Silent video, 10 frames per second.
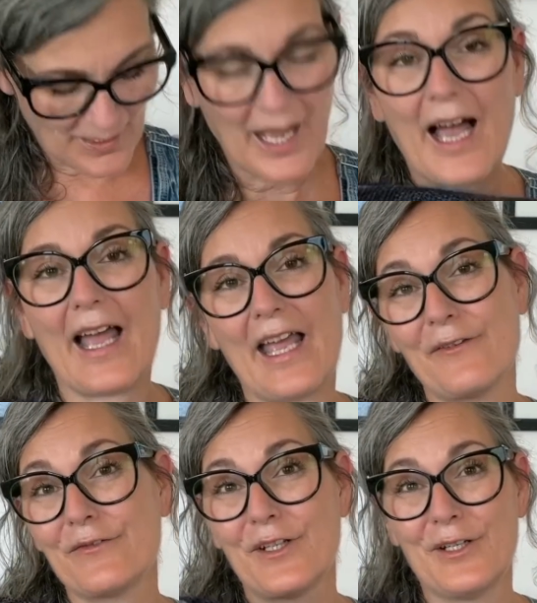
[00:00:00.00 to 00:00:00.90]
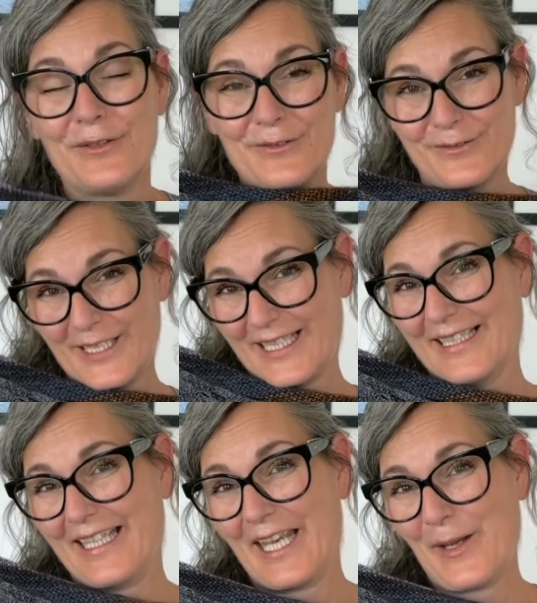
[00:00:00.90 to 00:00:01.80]
I have
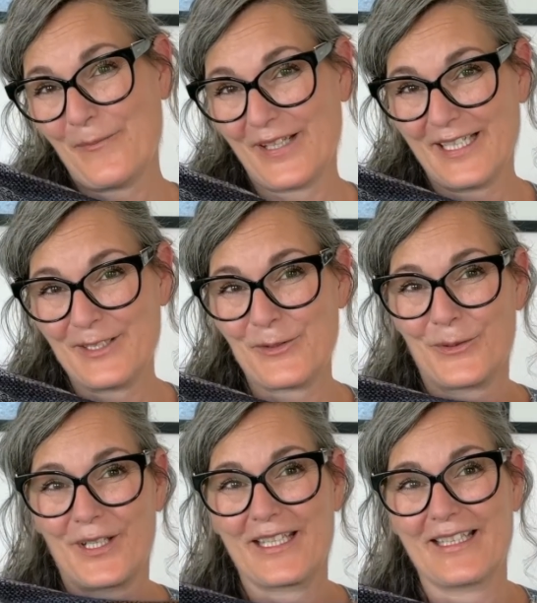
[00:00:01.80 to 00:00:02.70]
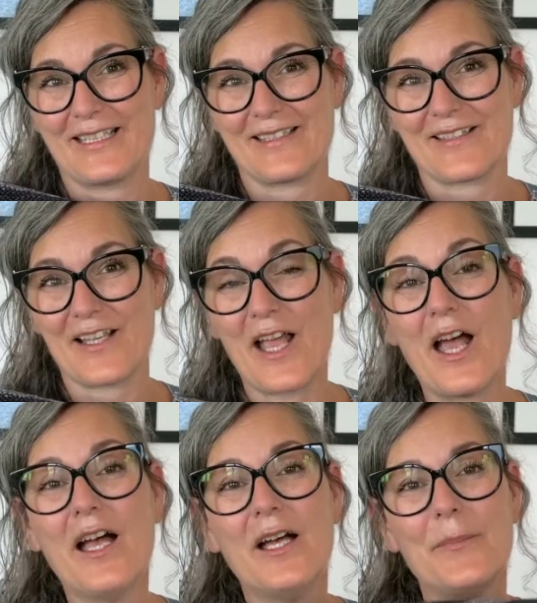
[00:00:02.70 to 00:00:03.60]
really been enjoying this.
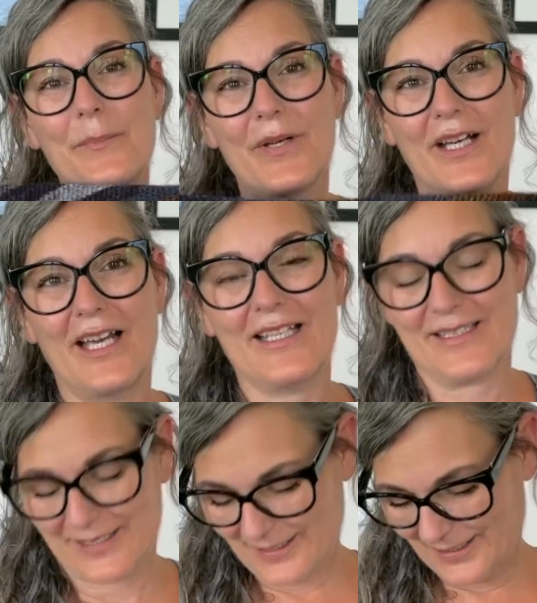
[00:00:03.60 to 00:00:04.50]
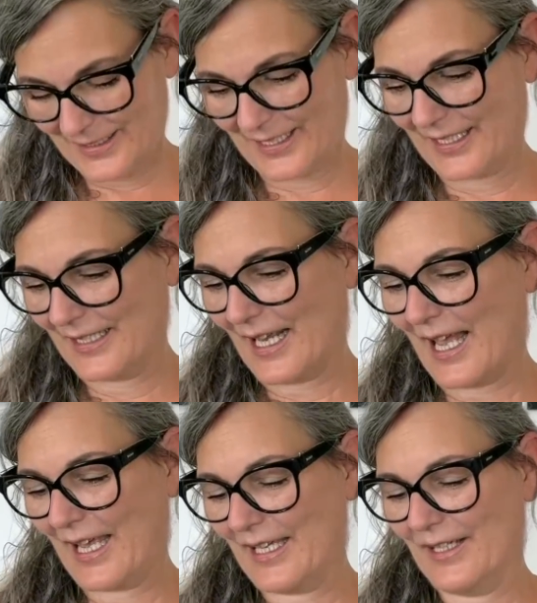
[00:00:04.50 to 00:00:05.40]
But then
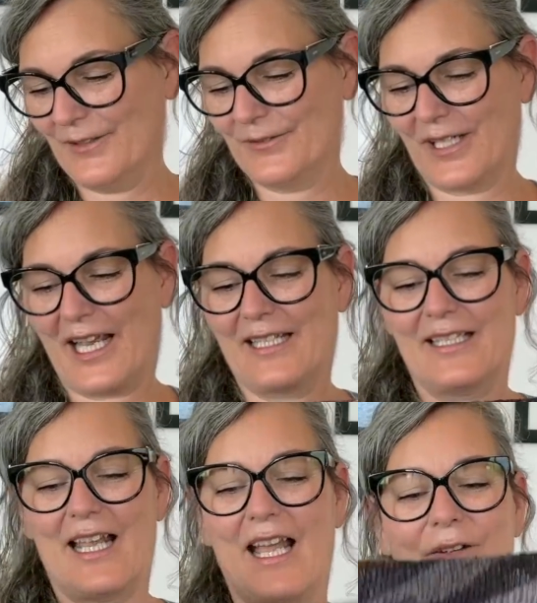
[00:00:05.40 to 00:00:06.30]
I ran out